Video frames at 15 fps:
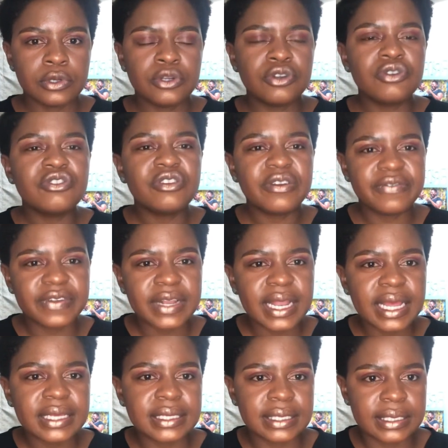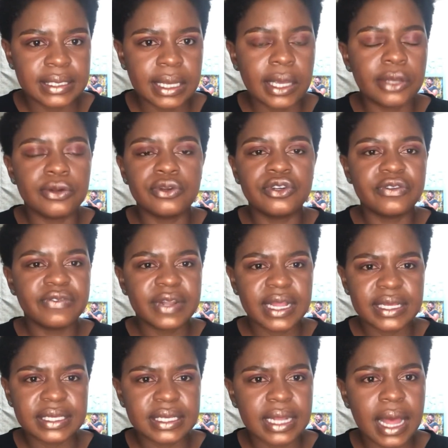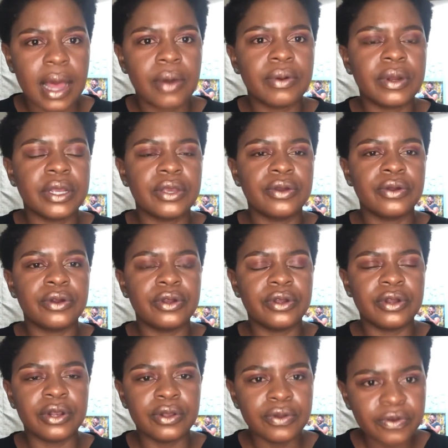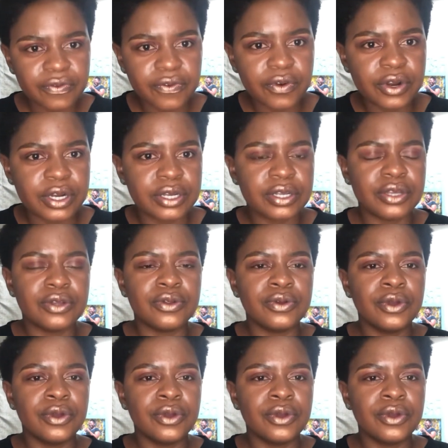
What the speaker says: trivialize a day, you don't trivialize an hour. You look for it, you